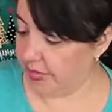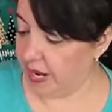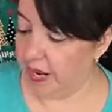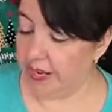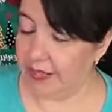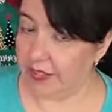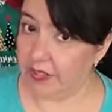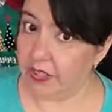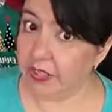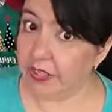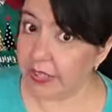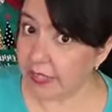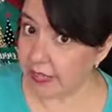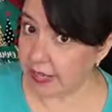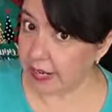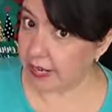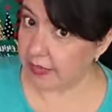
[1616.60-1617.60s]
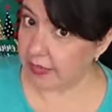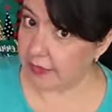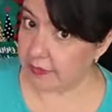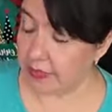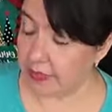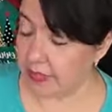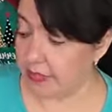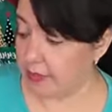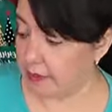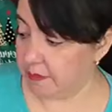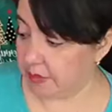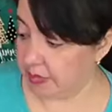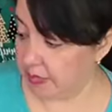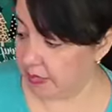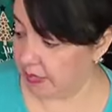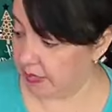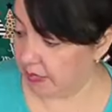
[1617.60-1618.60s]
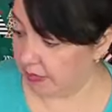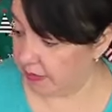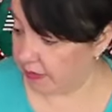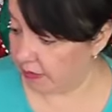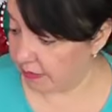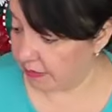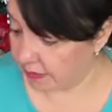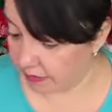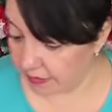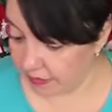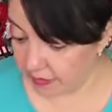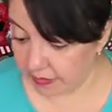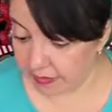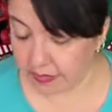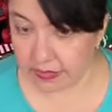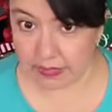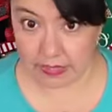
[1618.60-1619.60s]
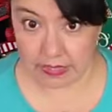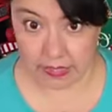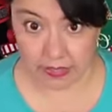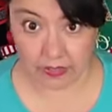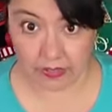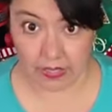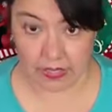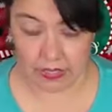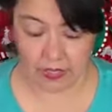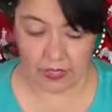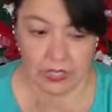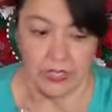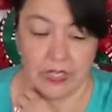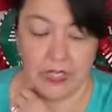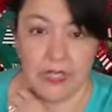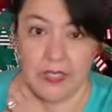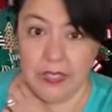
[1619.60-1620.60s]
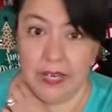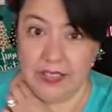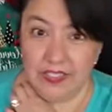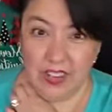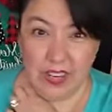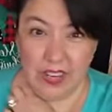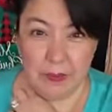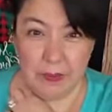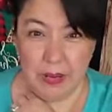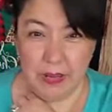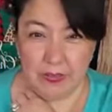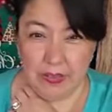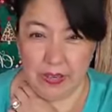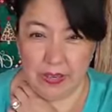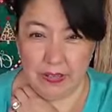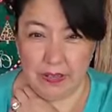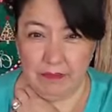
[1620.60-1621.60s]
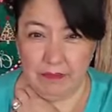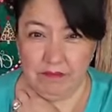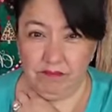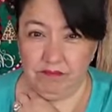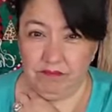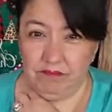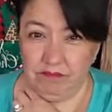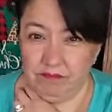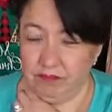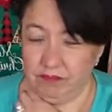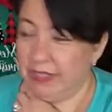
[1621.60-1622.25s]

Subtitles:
I could have added some cedar that she got. I thought about that. I